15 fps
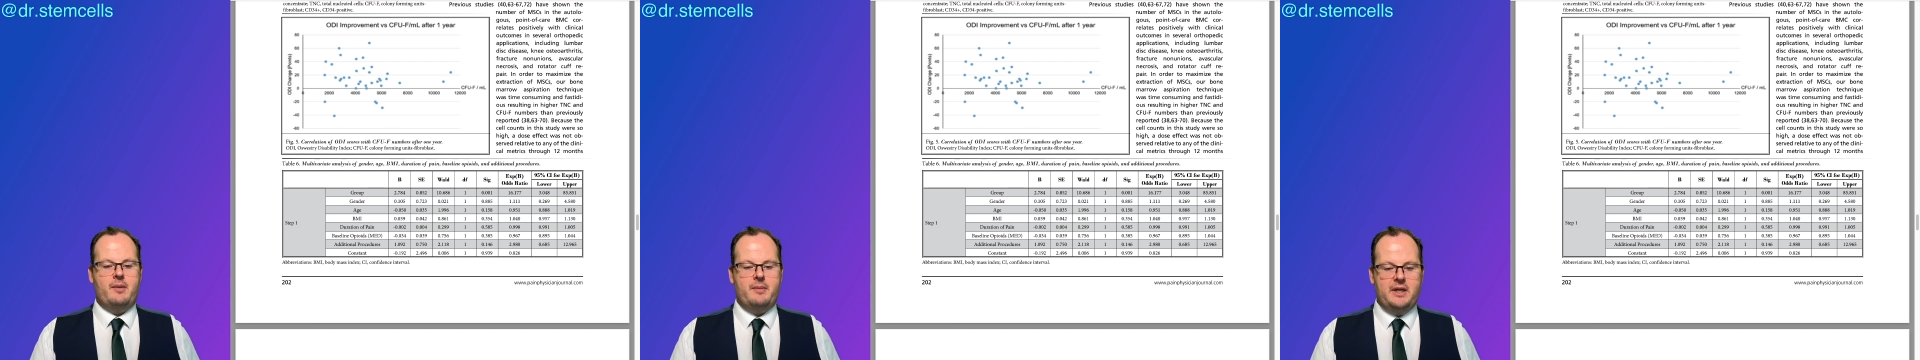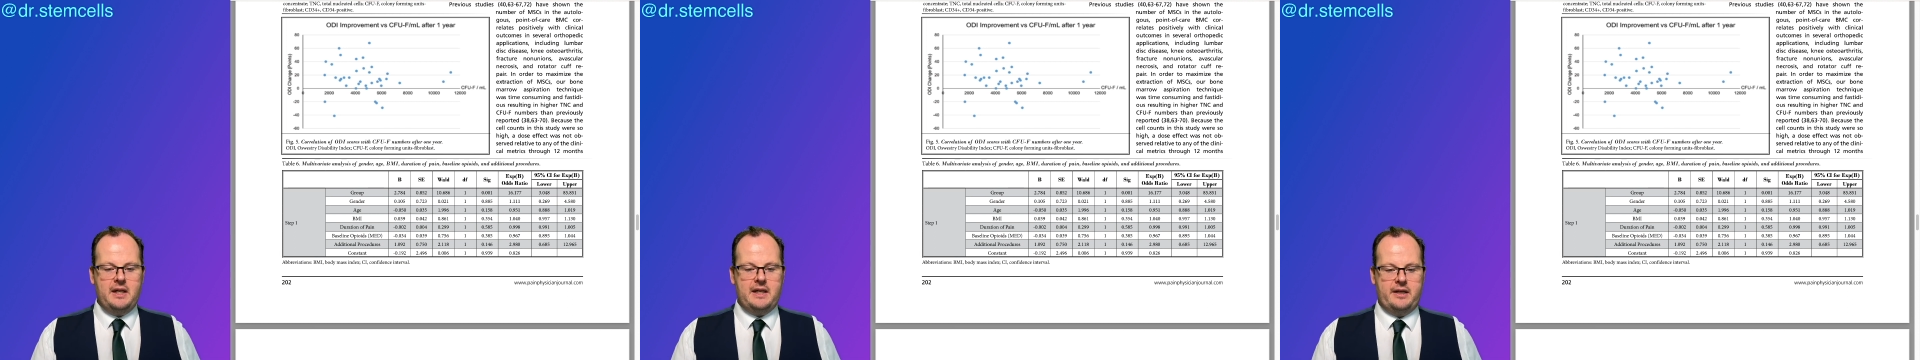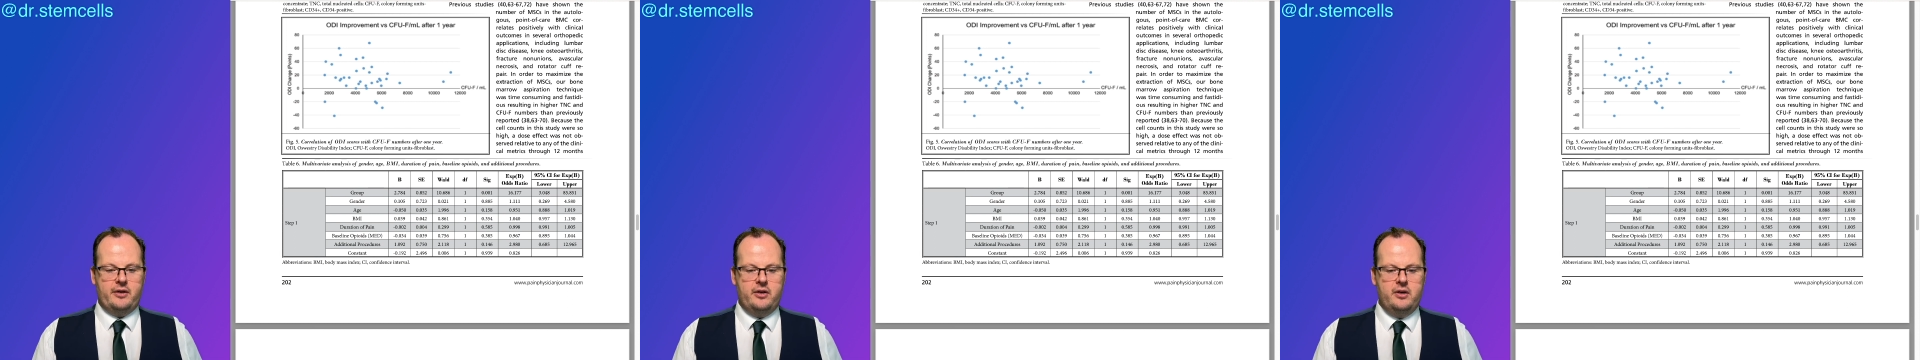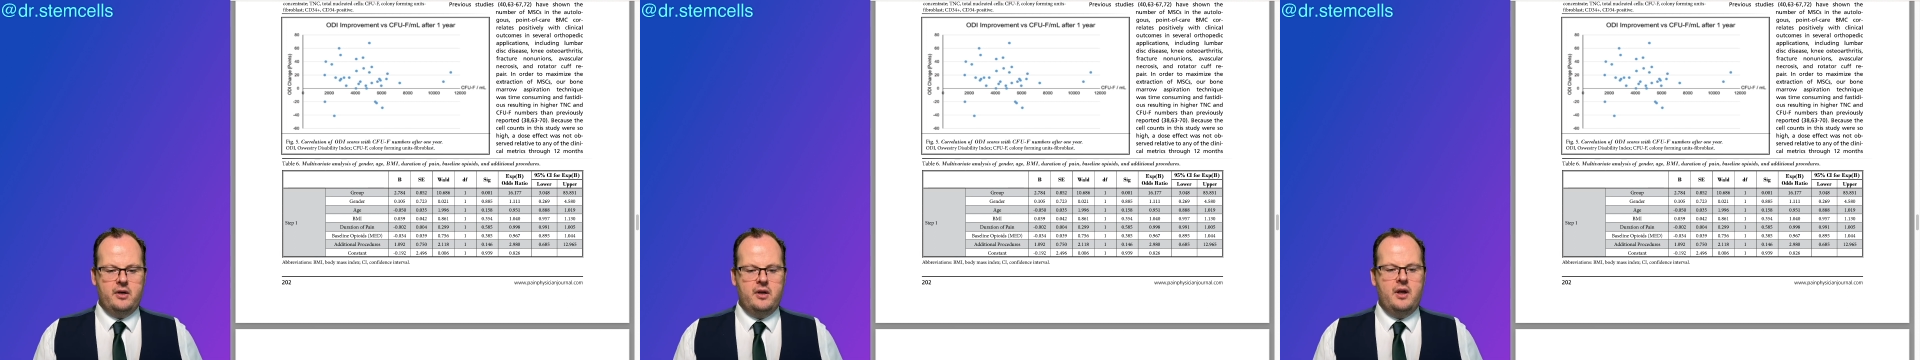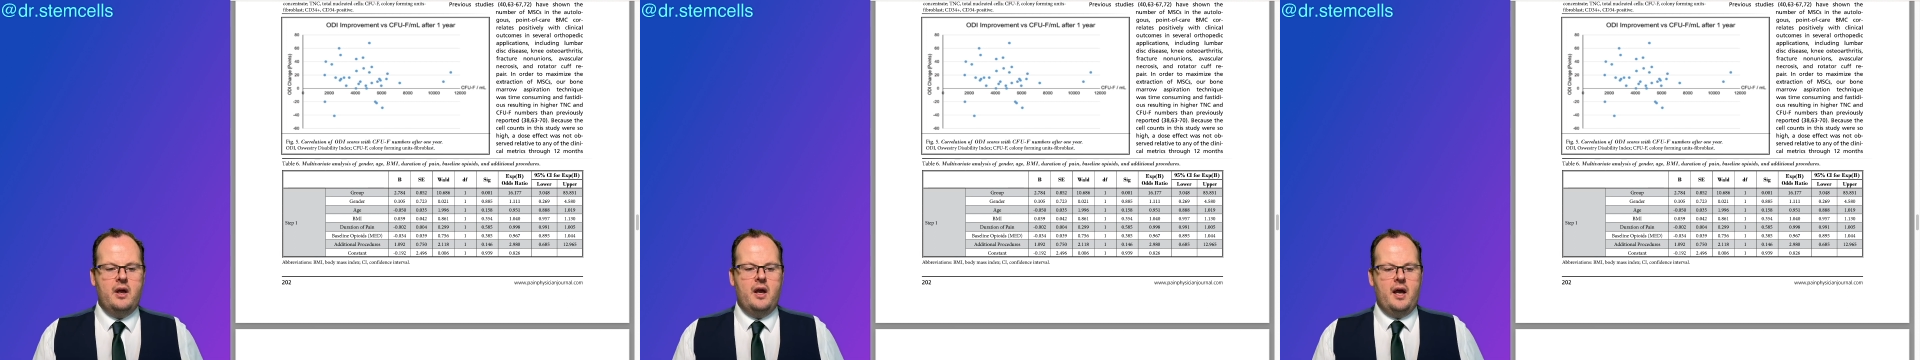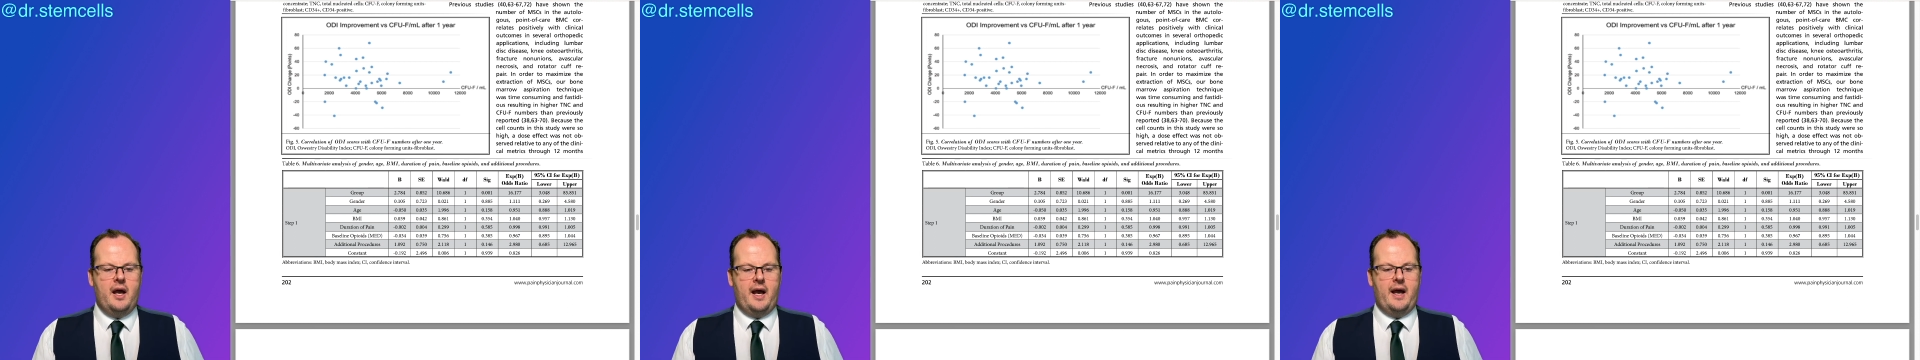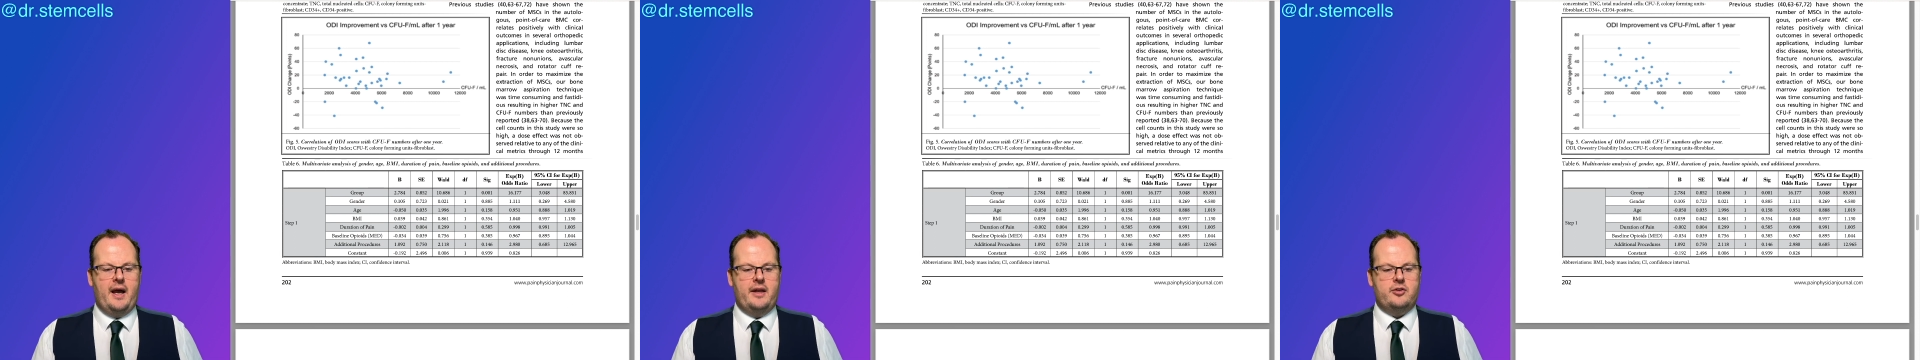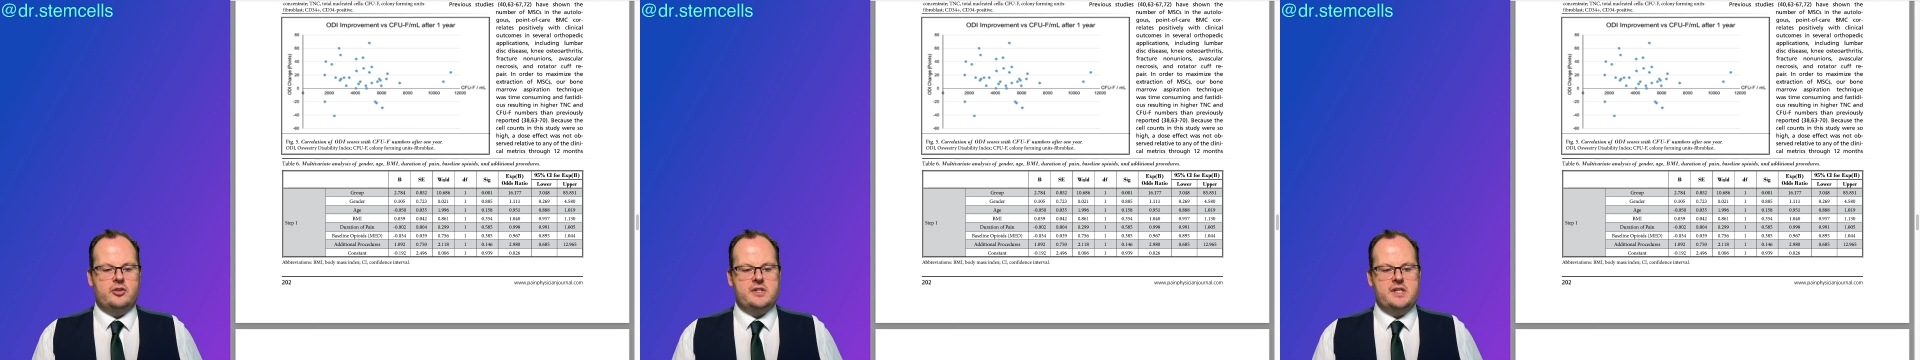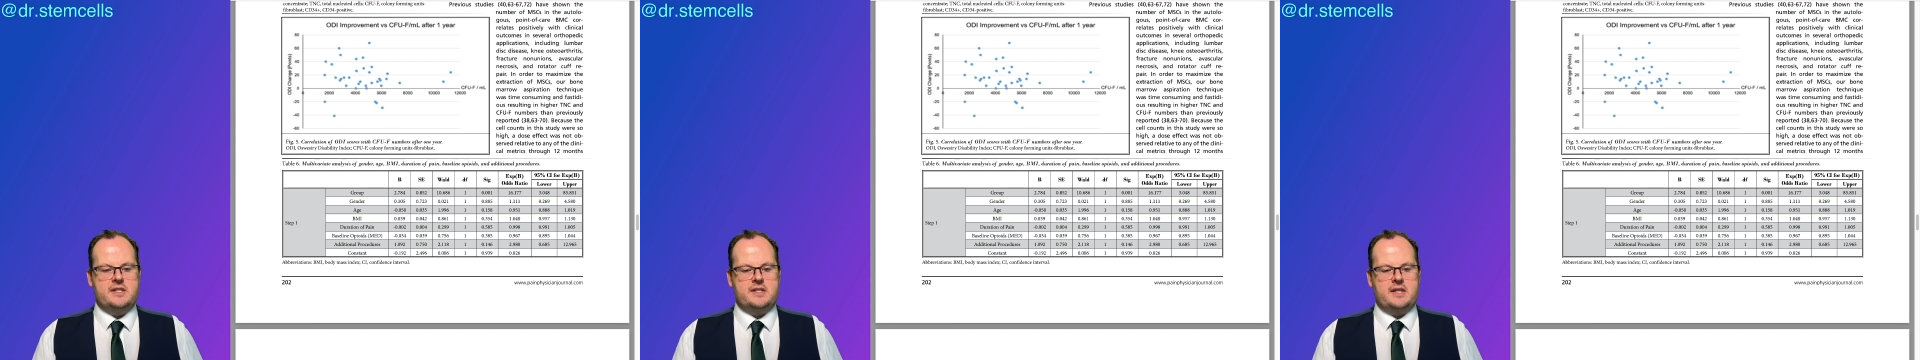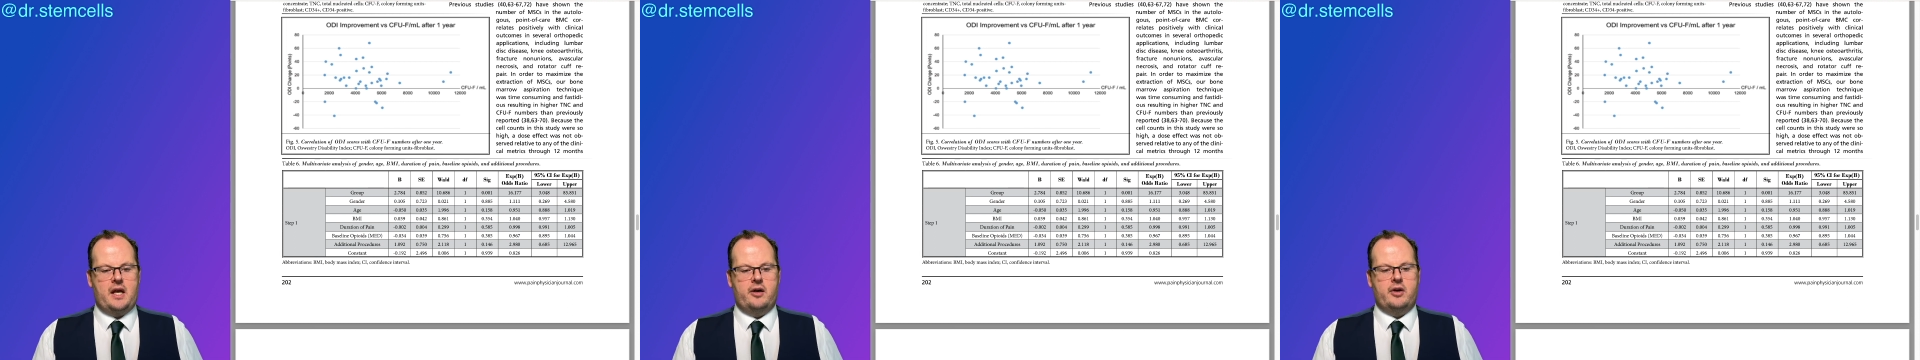milliliter, and you can see the
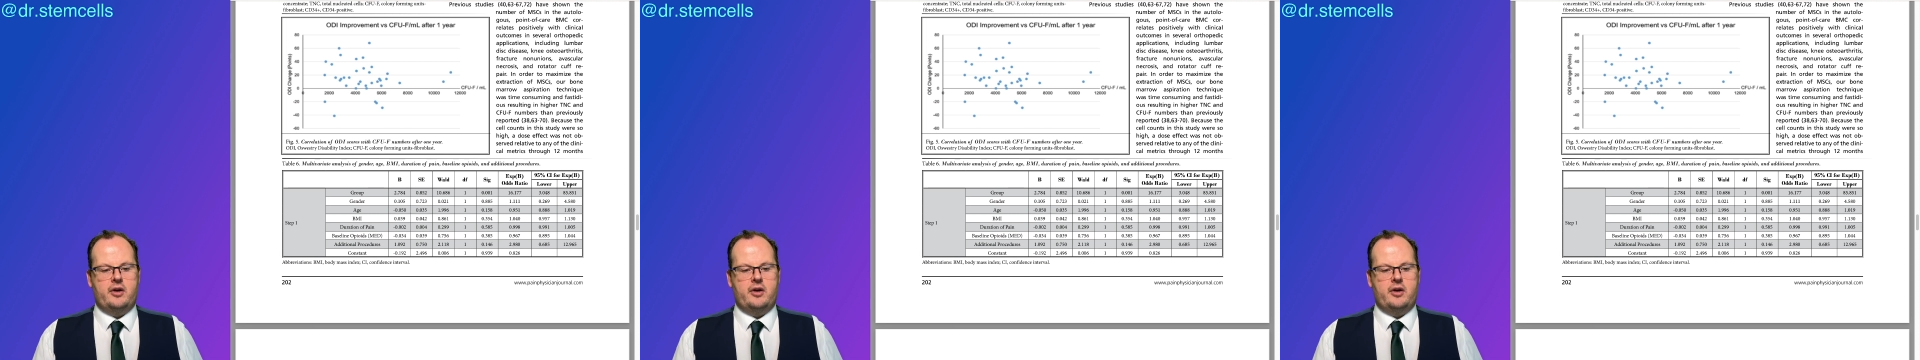scatter